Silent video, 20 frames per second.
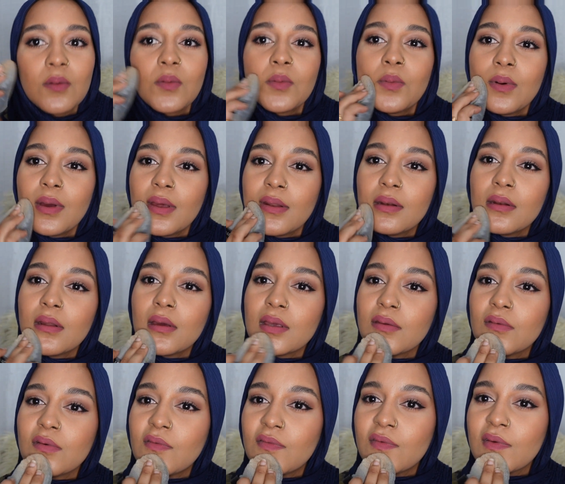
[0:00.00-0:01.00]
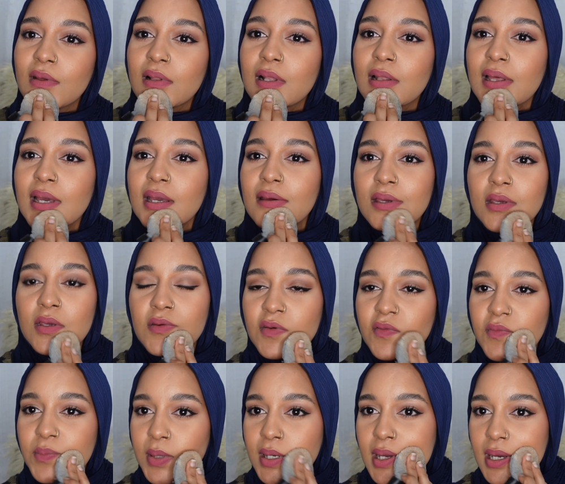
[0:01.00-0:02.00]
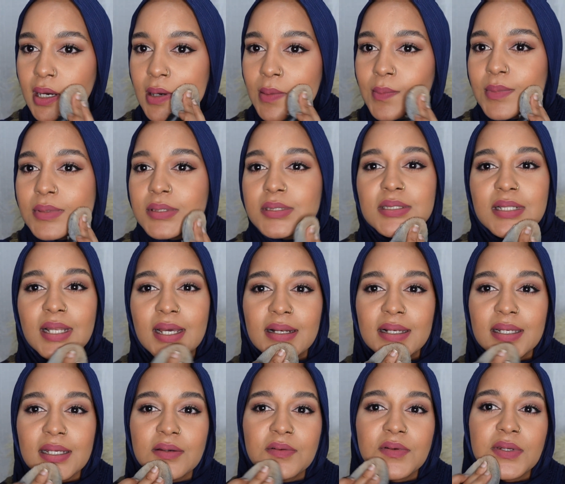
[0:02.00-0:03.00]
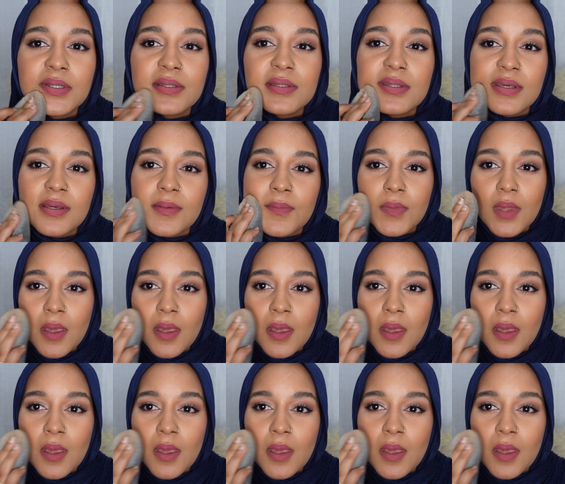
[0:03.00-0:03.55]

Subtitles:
when you feel like you've become slightly greasy